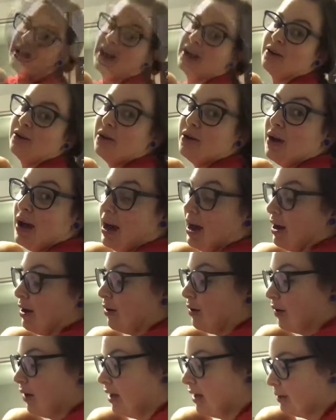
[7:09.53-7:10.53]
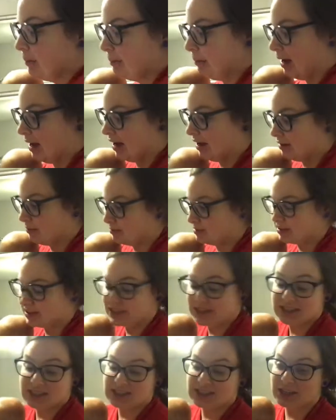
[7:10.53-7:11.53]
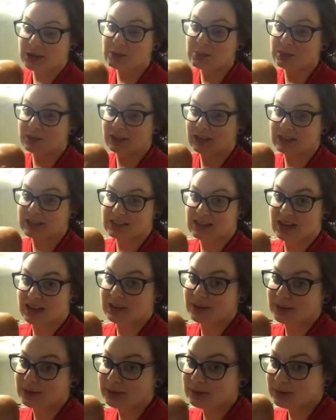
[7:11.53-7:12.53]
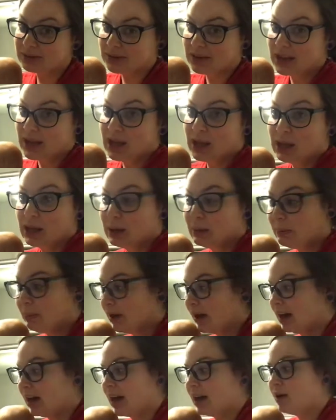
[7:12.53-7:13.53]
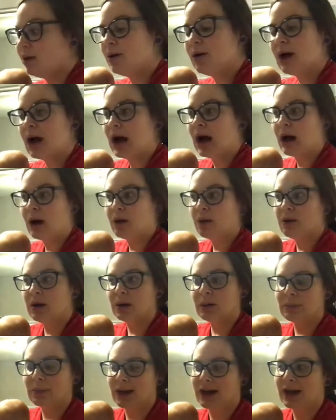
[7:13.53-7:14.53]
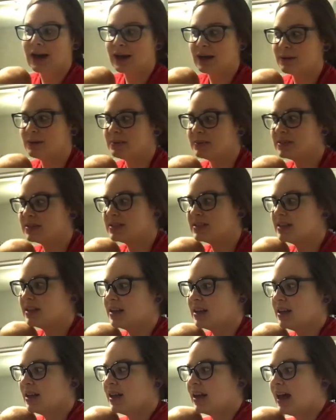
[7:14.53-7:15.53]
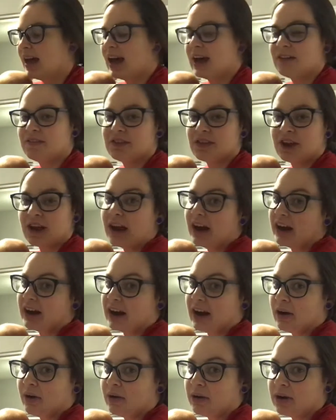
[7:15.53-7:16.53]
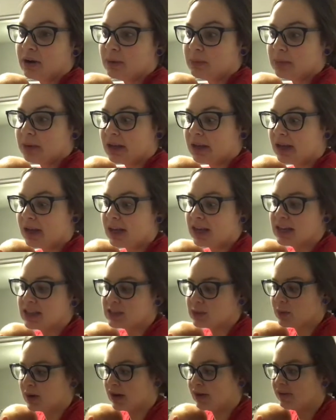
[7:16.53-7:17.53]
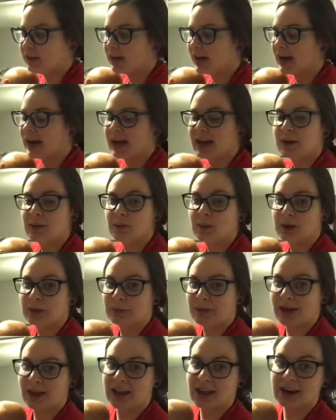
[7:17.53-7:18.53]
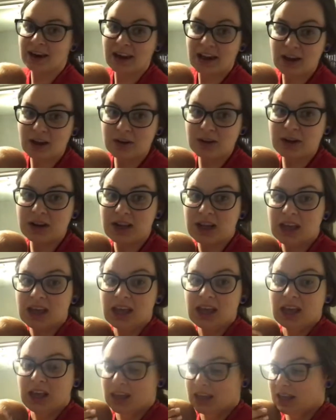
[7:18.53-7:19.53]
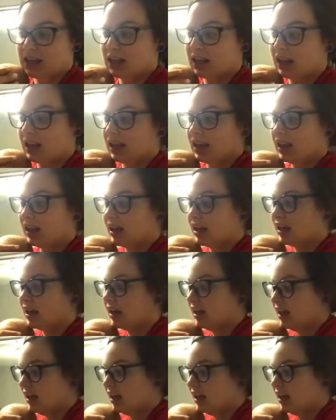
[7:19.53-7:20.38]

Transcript: don't know how moms, this is a complete side note, but I don't know how moms have their hair down because whenever I wear my hair down, he